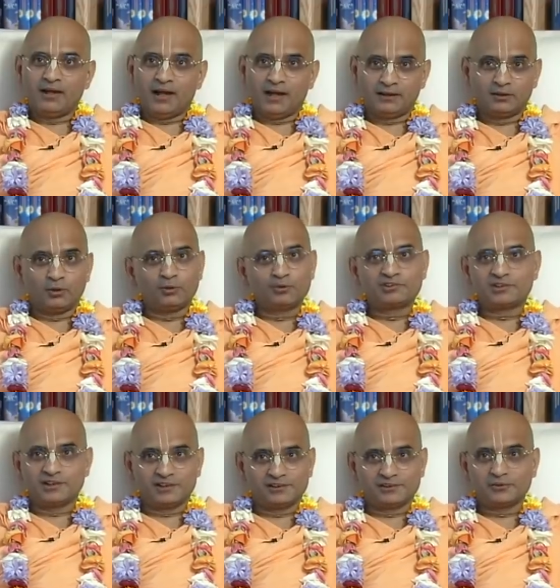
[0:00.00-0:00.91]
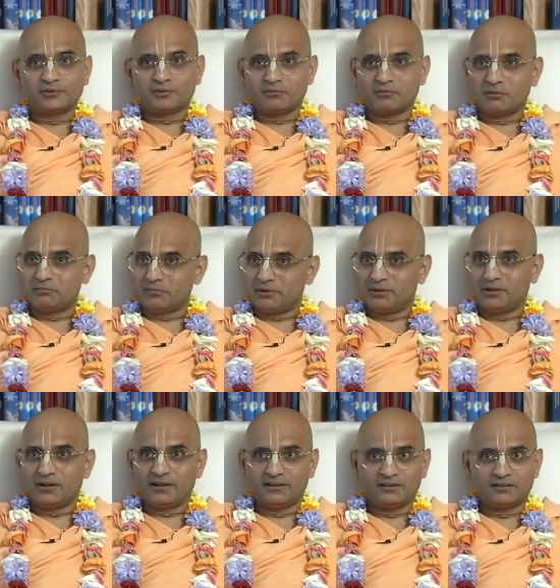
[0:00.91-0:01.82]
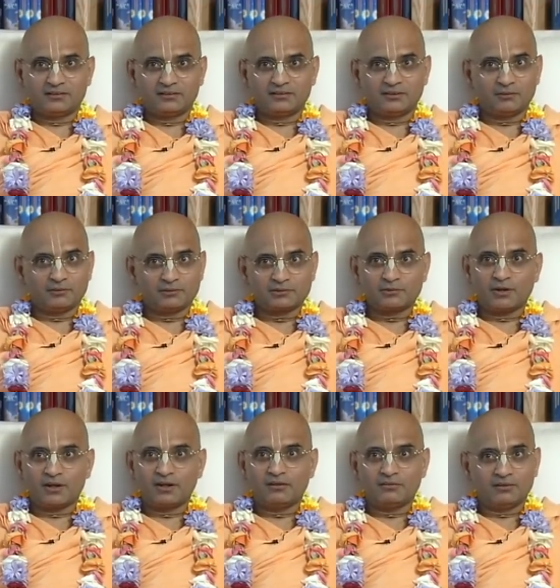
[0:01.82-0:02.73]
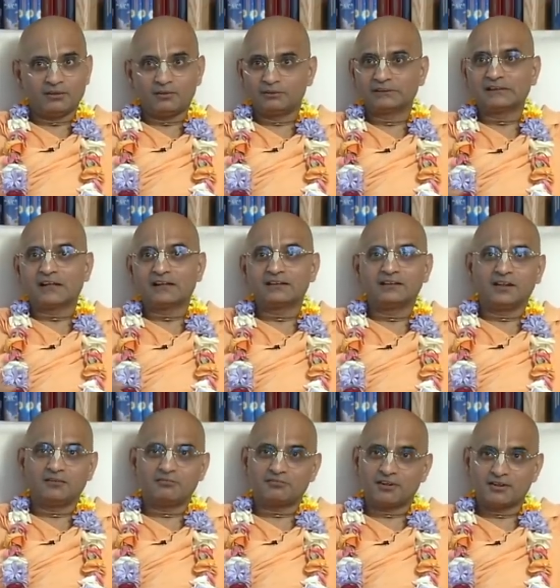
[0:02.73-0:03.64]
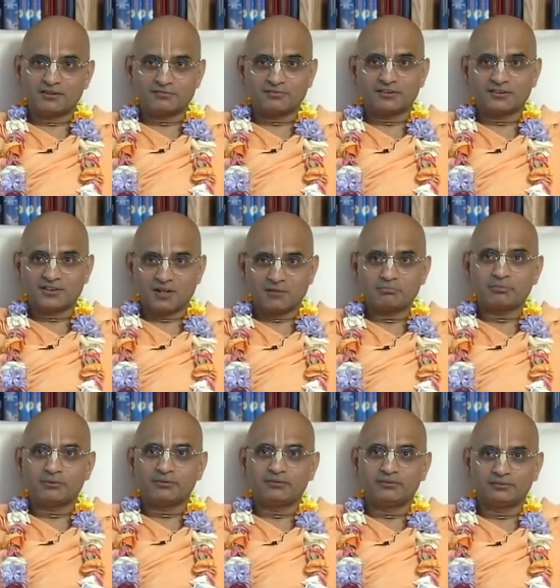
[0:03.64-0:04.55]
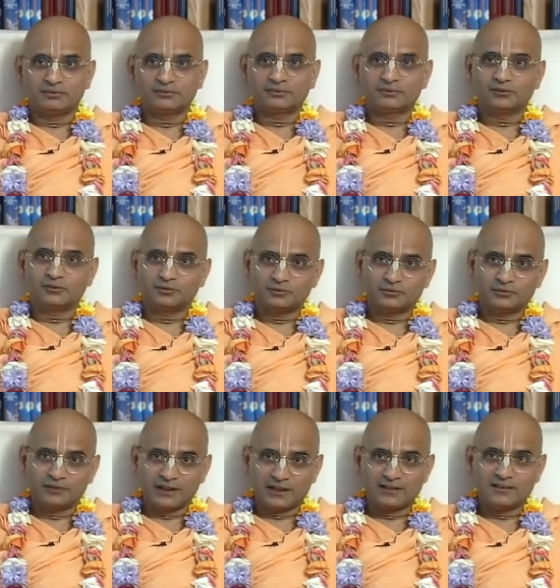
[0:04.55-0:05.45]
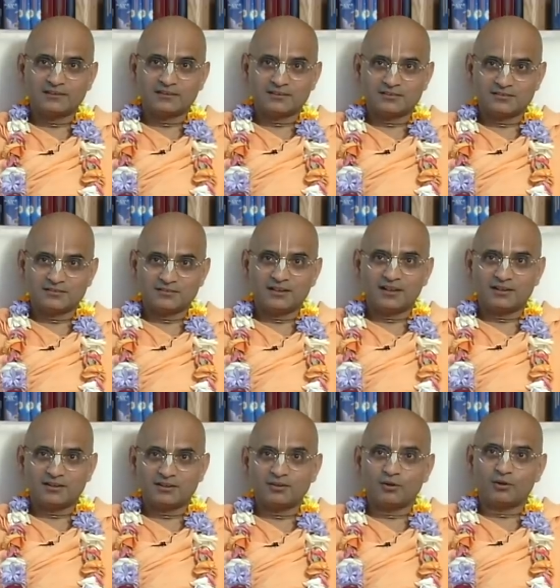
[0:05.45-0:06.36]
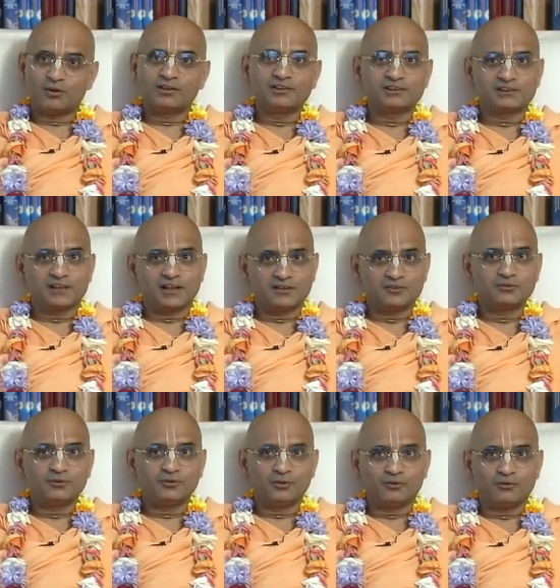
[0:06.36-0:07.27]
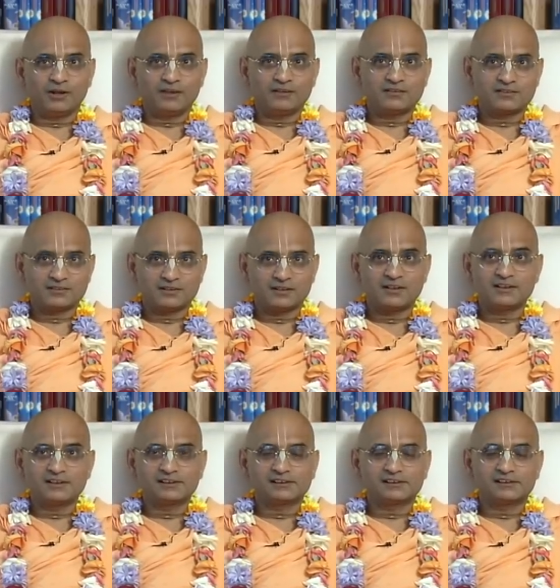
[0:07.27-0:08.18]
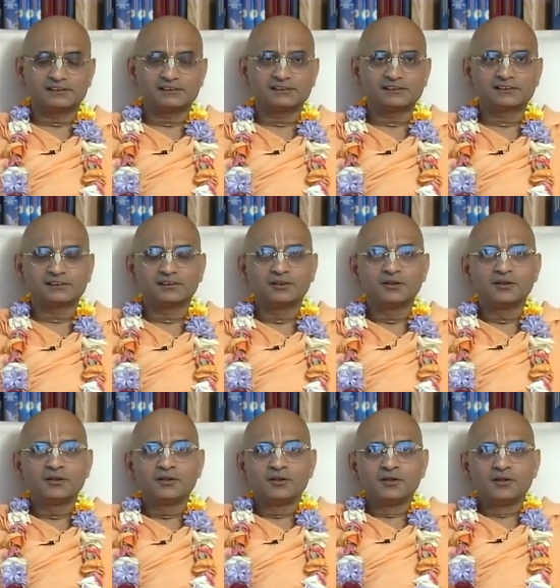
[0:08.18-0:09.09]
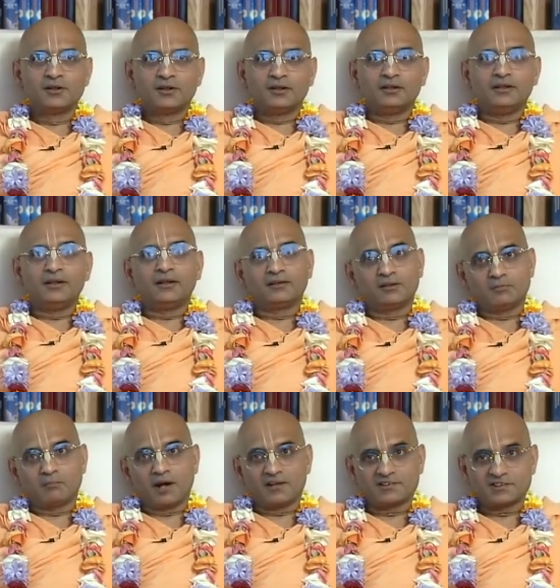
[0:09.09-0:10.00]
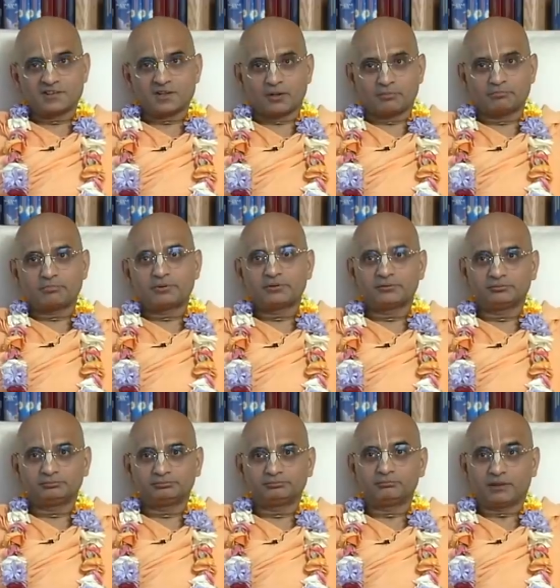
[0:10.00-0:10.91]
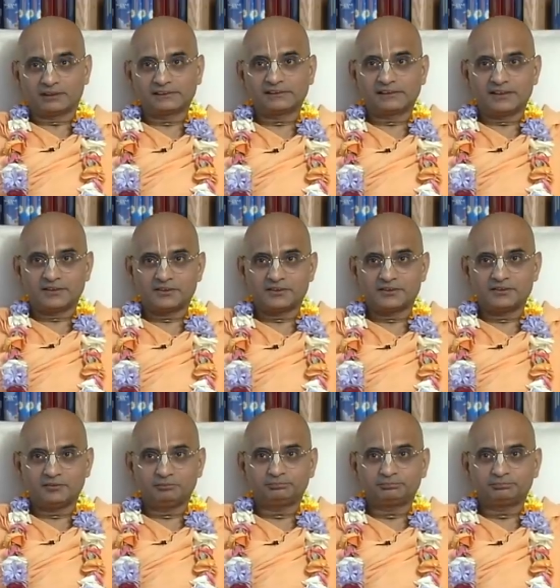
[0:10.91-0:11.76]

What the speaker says: And those days, you remember, like there was nothing in front of our temple. So to get the oranges, I had to go quite a distance near the bus station.